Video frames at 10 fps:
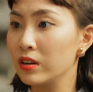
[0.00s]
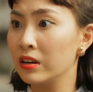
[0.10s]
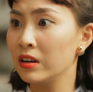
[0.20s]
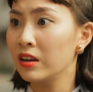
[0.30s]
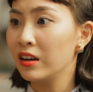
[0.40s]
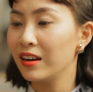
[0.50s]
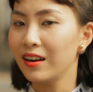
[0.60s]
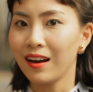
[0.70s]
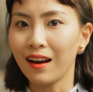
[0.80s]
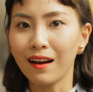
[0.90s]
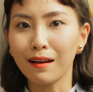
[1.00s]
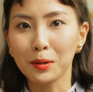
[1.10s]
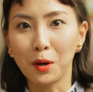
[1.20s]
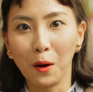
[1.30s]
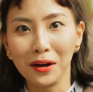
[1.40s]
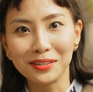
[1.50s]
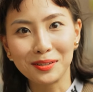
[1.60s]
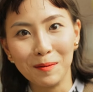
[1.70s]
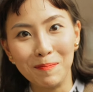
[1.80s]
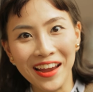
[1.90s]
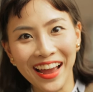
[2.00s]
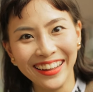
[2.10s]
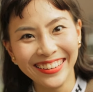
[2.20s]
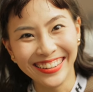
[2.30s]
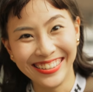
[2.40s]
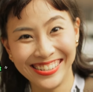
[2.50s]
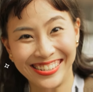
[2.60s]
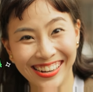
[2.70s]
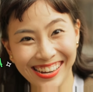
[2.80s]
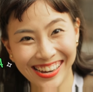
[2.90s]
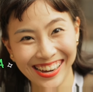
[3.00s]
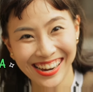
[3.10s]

I'm going to be a ninja.